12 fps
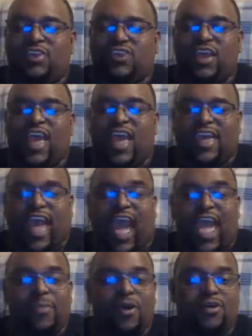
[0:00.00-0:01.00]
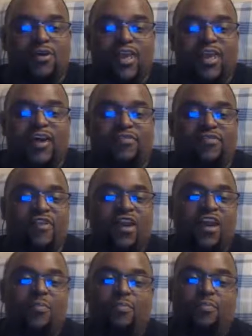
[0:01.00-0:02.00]
she had Qyburn give
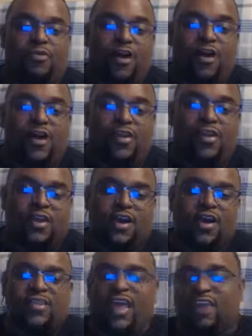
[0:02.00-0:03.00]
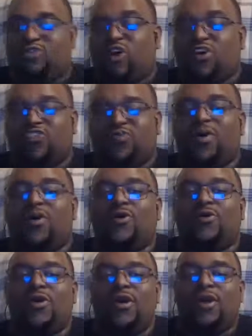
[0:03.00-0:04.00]
Bronn that
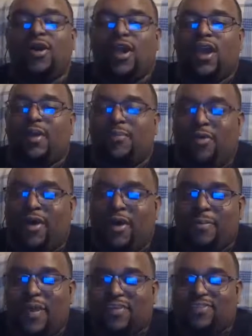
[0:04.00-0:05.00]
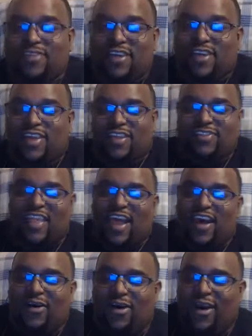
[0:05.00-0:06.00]
crossbow, and Bronn basically is
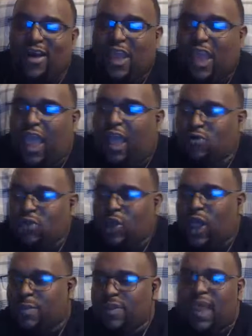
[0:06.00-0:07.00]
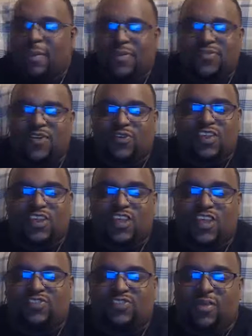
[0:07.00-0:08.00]
now, I don't know how many episodes
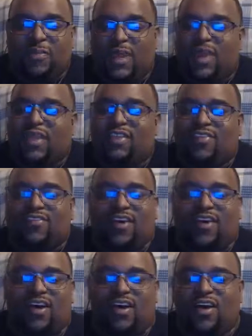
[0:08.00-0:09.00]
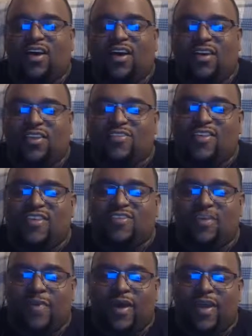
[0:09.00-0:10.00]
he's gonna be in this
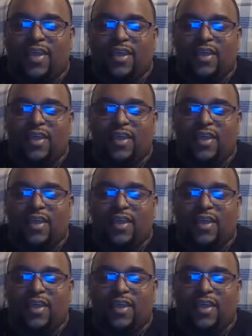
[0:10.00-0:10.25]
season, but